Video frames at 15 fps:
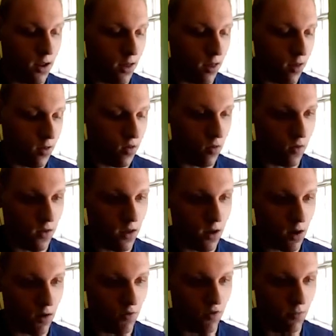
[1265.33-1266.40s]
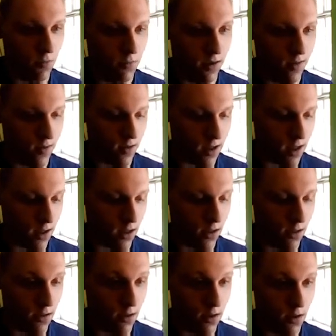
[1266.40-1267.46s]
is use the Rgba tag,
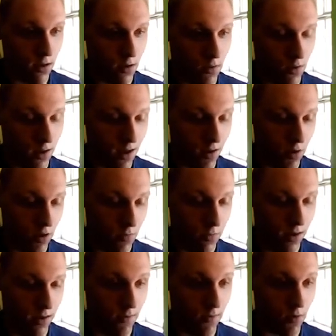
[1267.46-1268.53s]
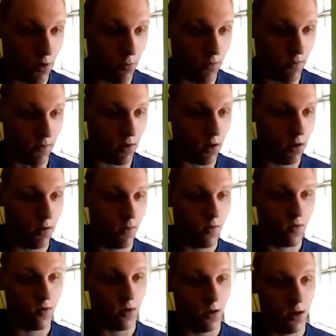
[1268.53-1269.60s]
or the Rgba form of
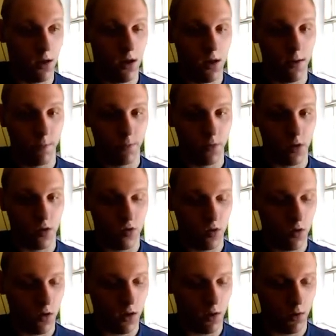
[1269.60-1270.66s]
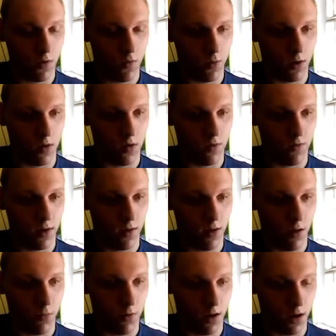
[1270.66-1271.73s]
values. Essentially how this works, if I
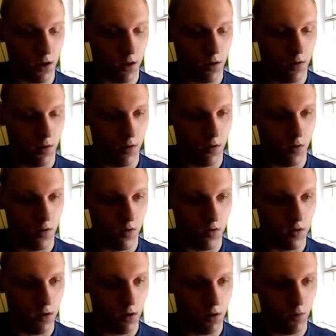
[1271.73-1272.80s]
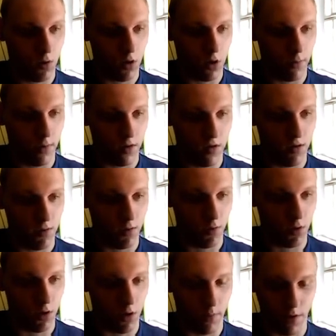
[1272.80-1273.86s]
type in
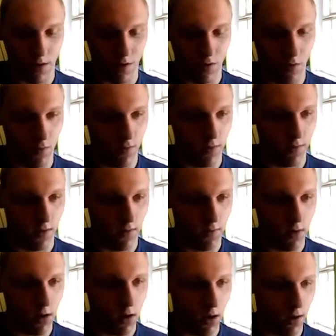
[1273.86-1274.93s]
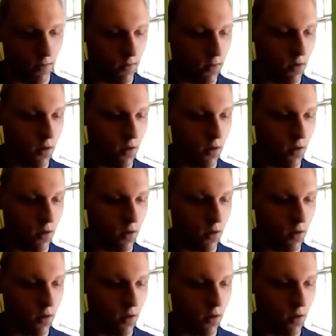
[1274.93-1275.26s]
0,0,255,